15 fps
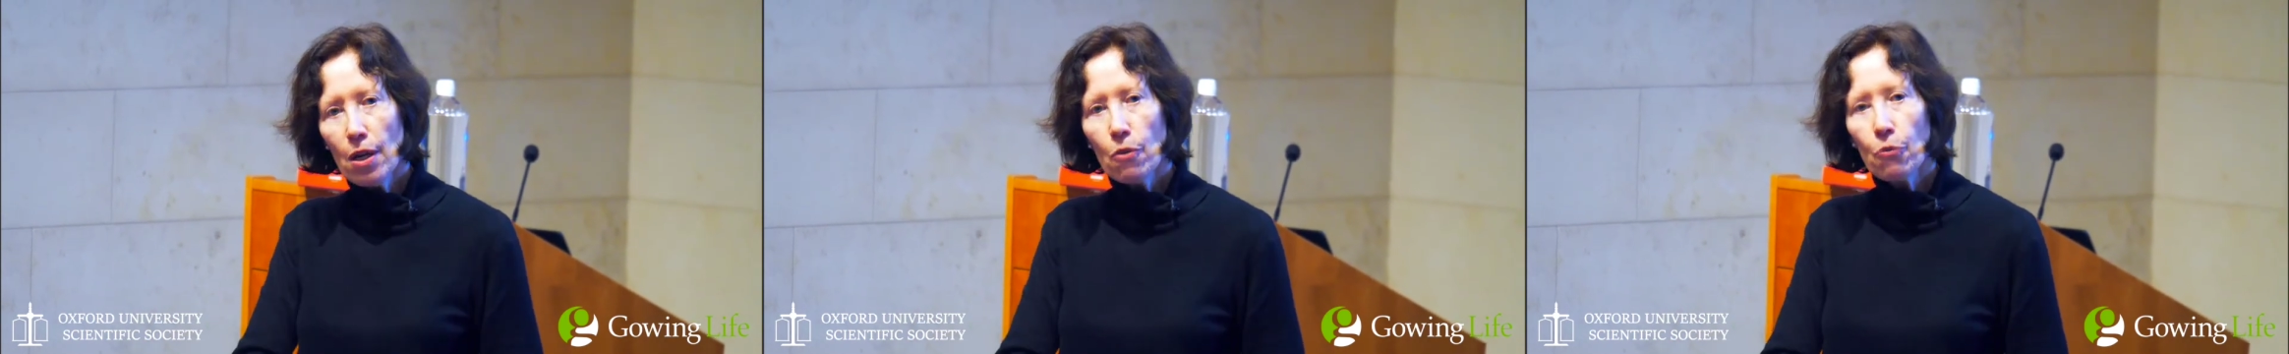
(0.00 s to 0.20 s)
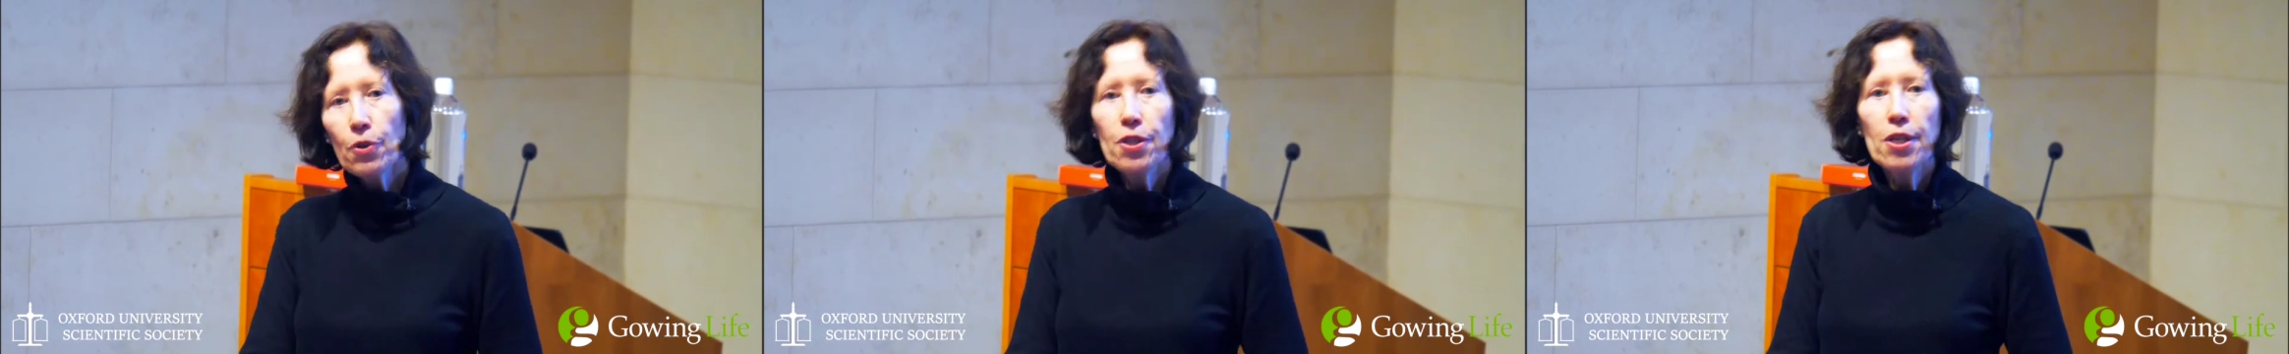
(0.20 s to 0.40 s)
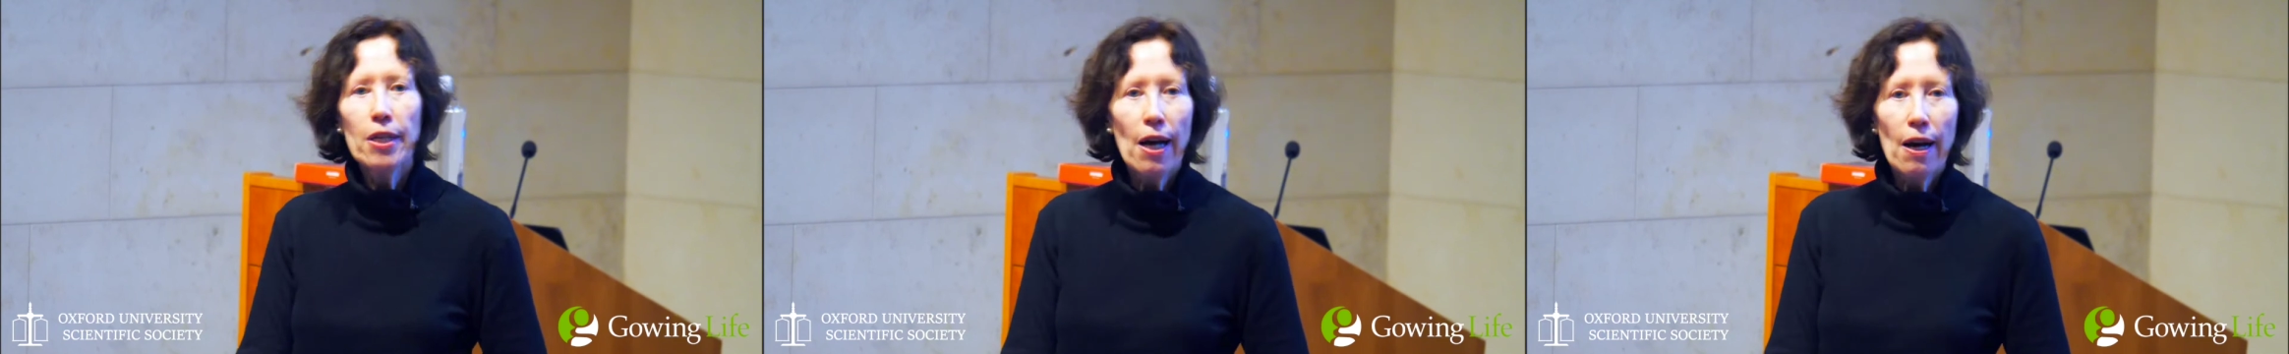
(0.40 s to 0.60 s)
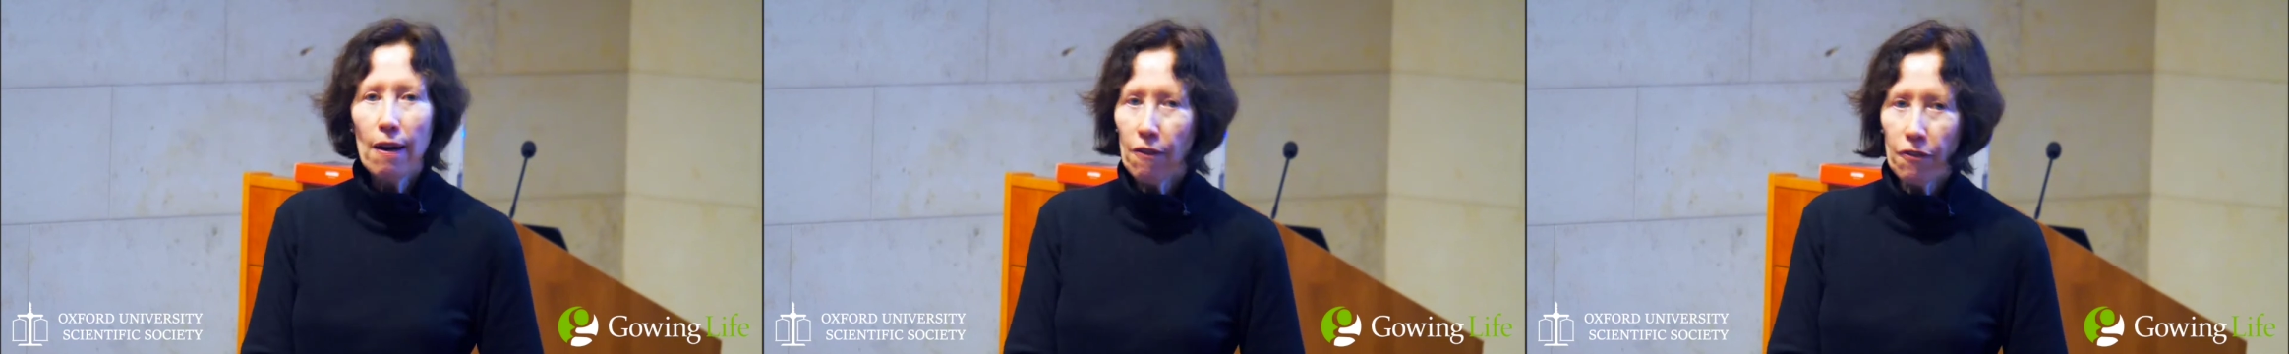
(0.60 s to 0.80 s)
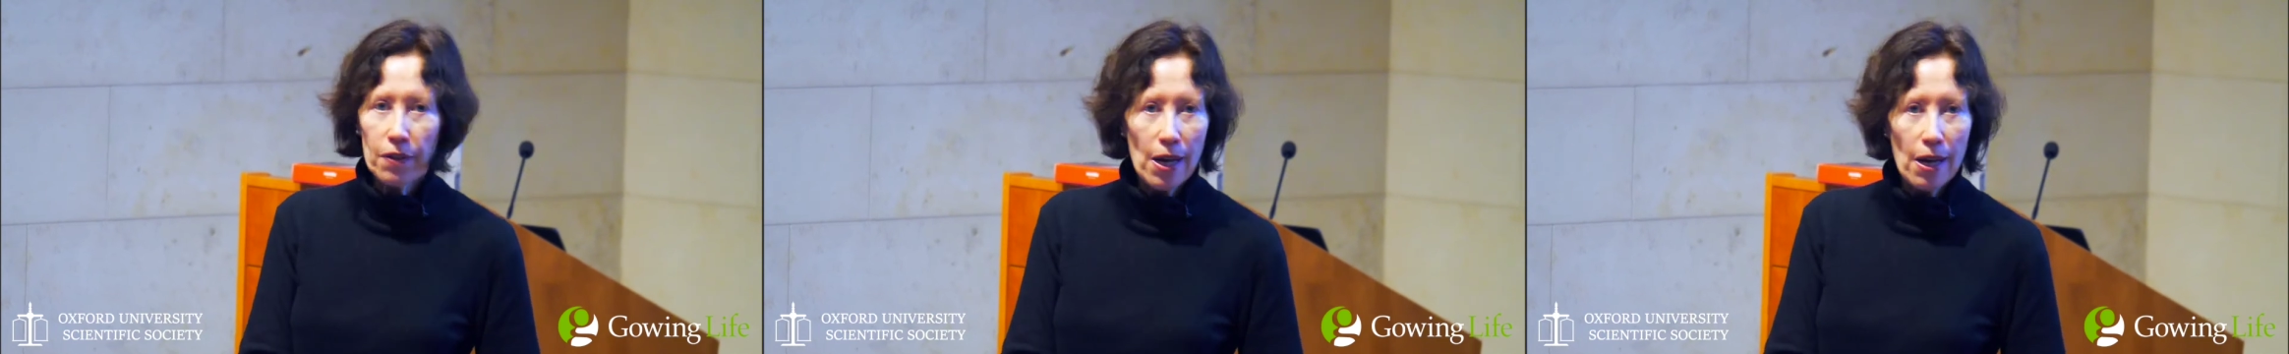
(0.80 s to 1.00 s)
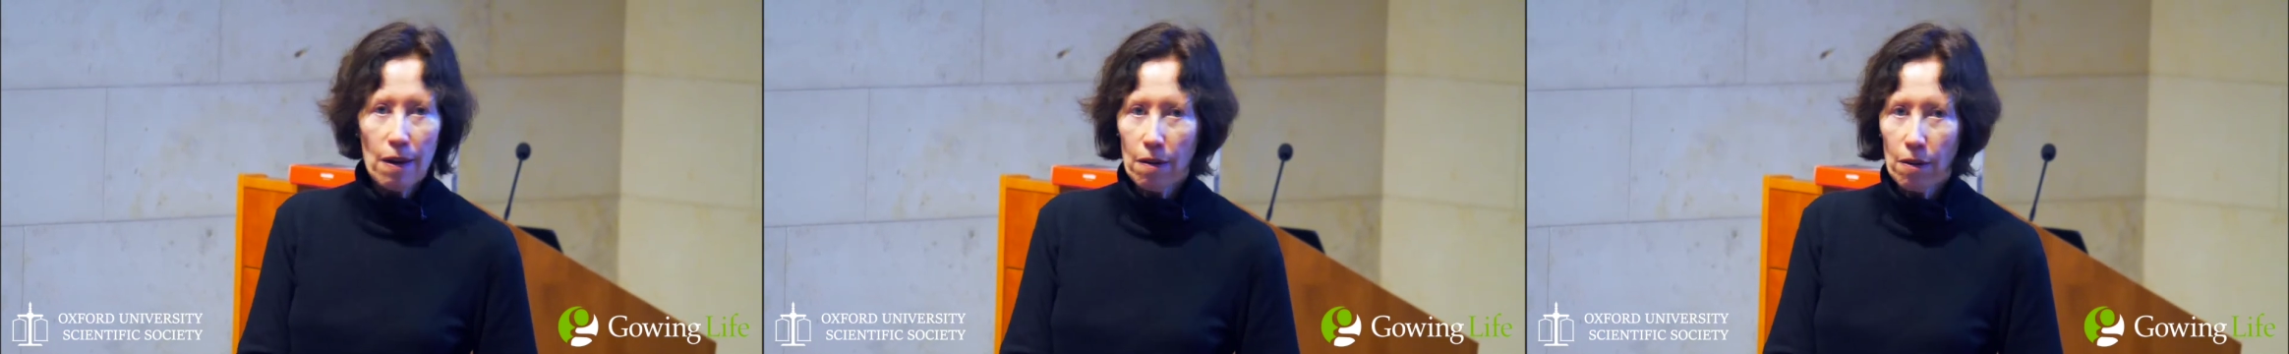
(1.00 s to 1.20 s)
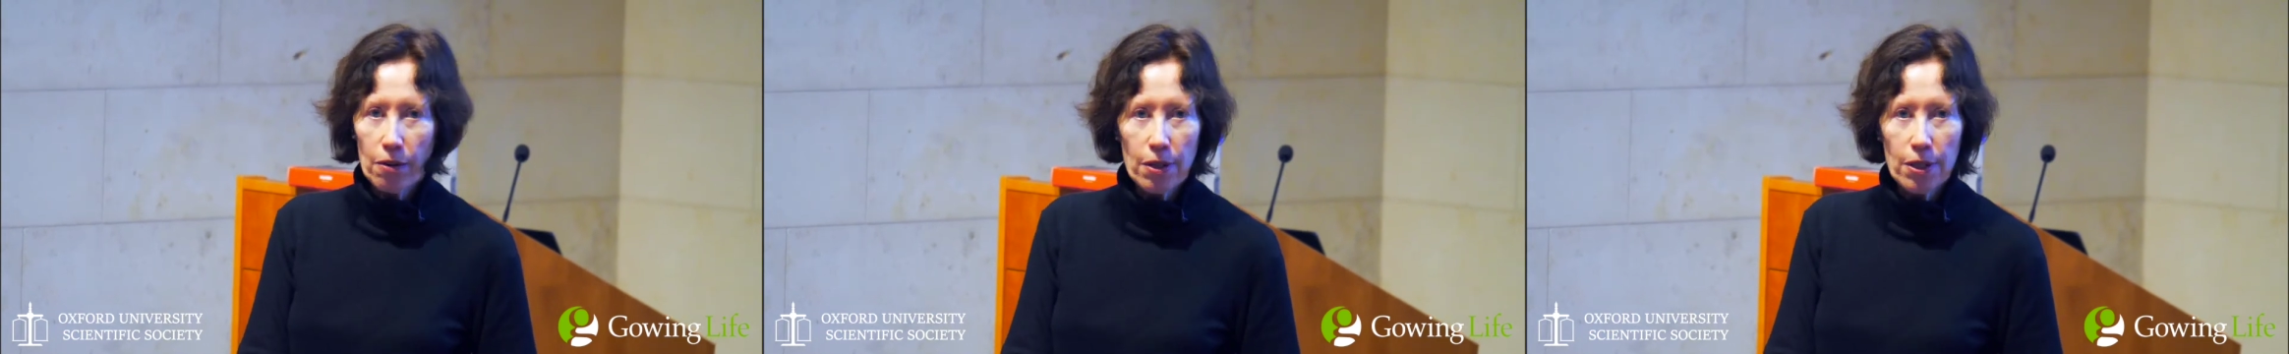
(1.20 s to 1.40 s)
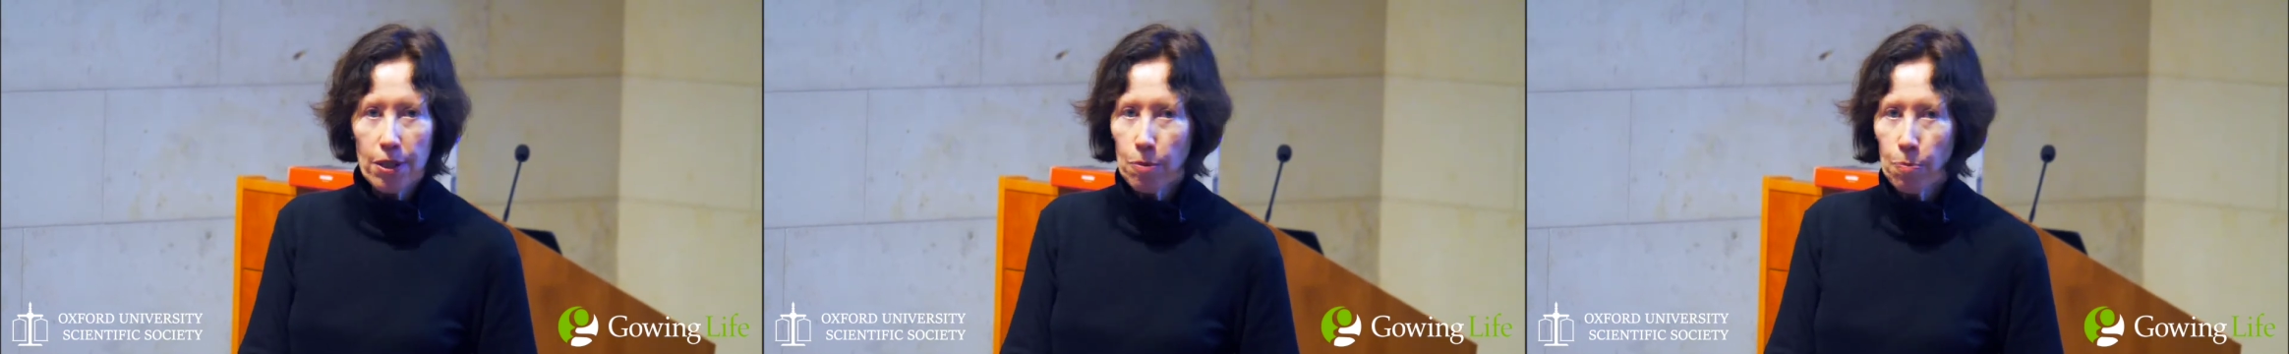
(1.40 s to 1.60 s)
within a half an hour,
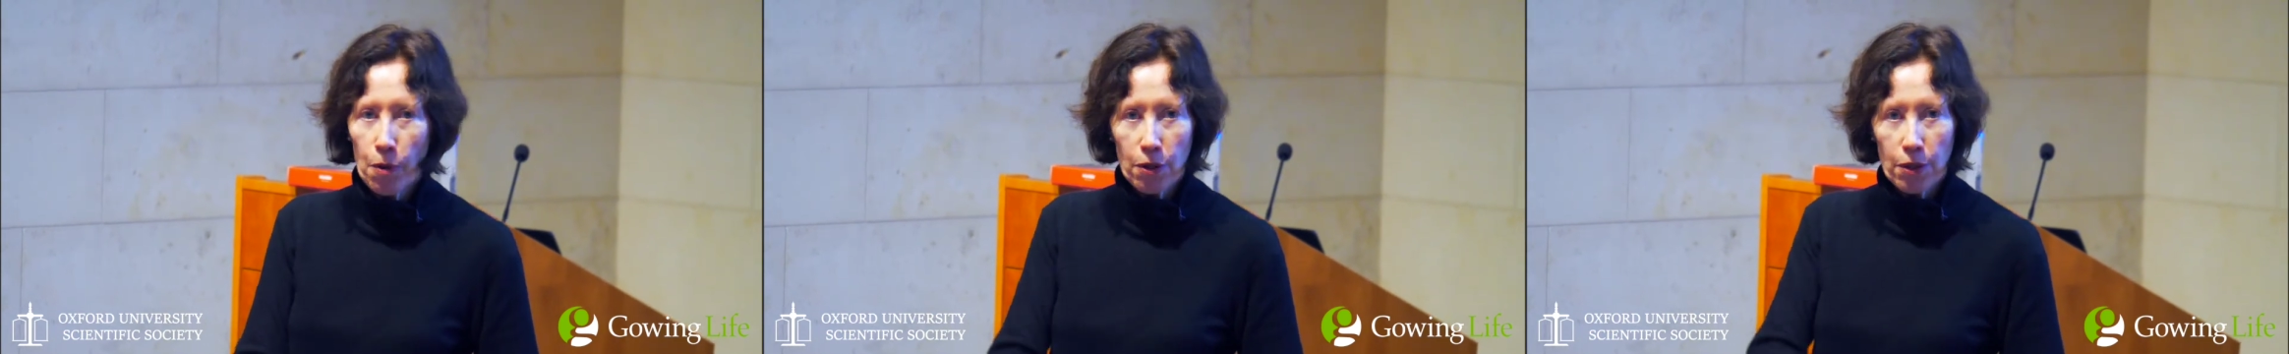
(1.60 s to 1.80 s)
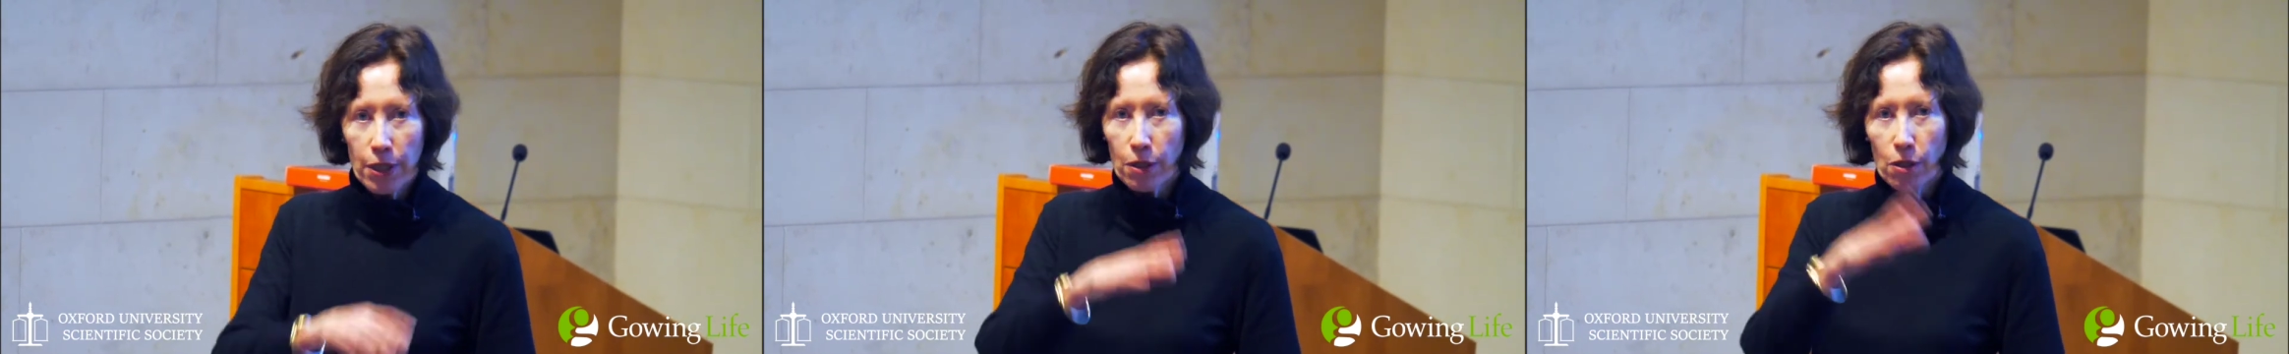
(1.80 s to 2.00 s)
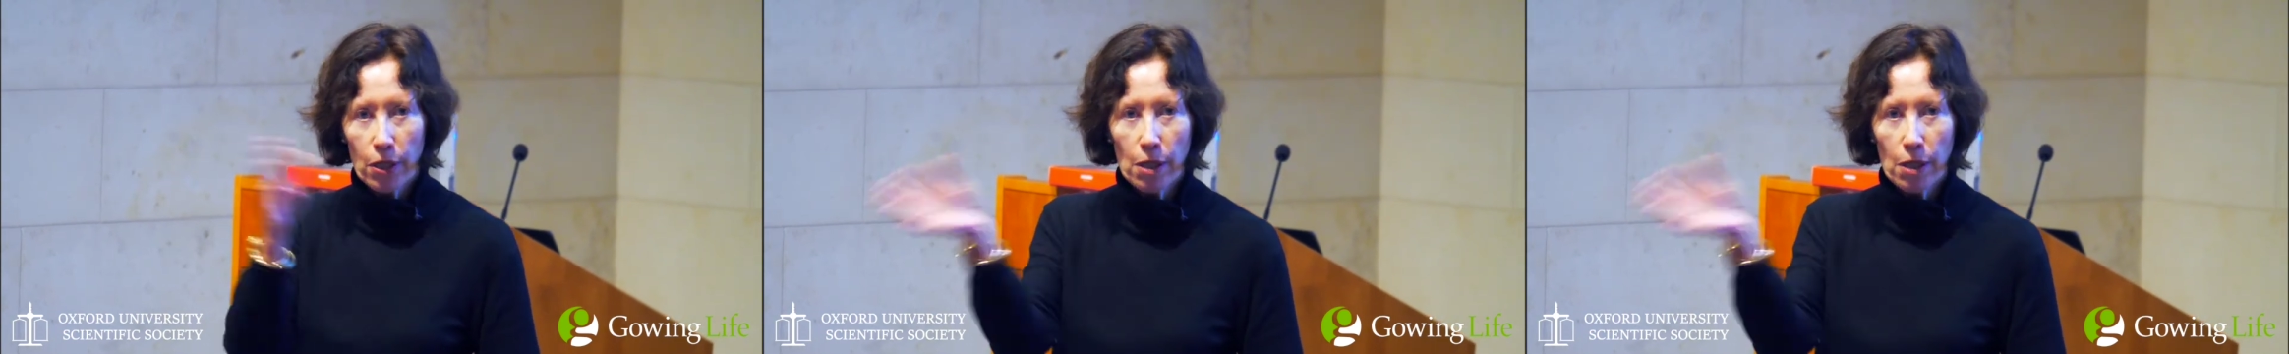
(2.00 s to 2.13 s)
it's broken,